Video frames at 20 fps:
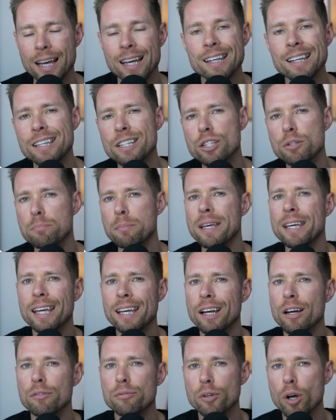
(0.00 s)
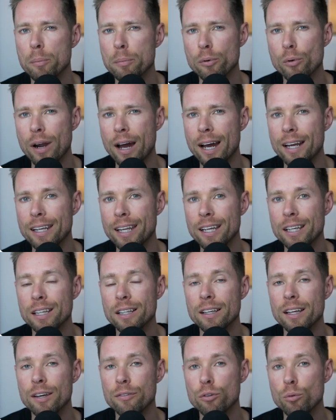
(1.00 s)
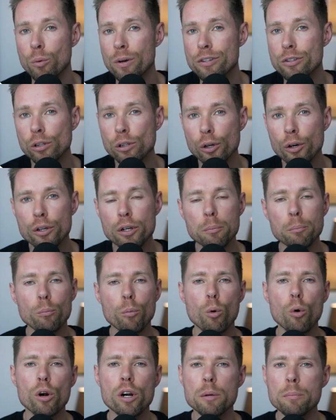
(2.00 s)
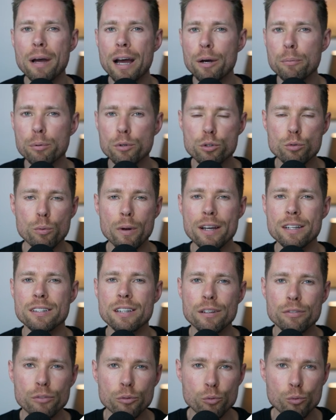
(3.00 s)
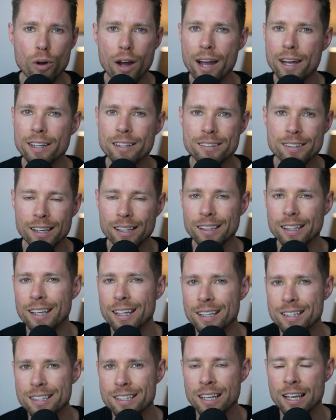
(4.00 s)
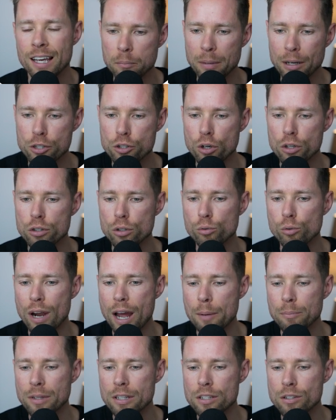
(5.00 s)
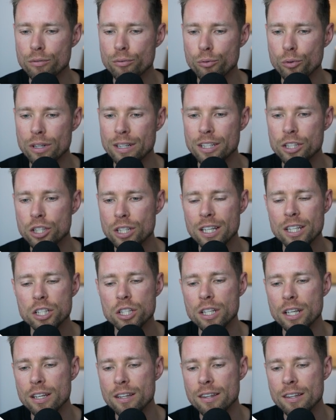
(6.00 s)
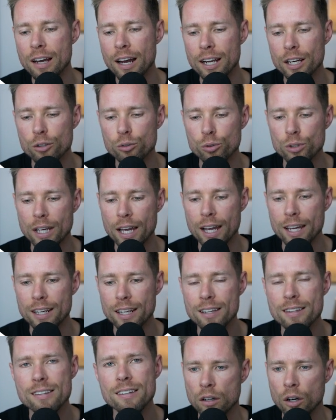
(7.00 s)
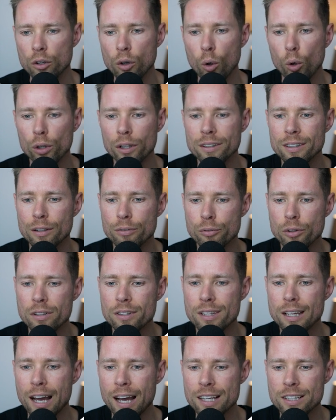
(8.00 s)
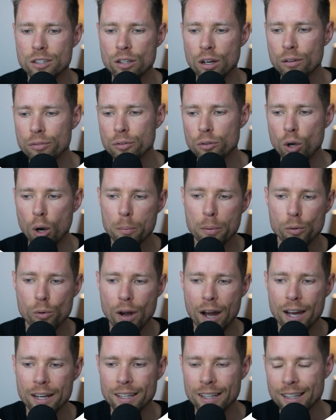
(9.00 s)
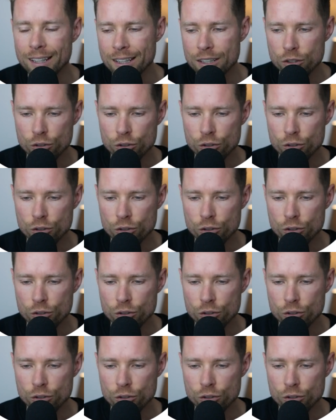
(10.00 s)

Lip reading: And speaking of copywriting, if you want to learn more about persuasive writing techniques, make sure to grab this free cheat sheet I created on all the different kinds of copywriting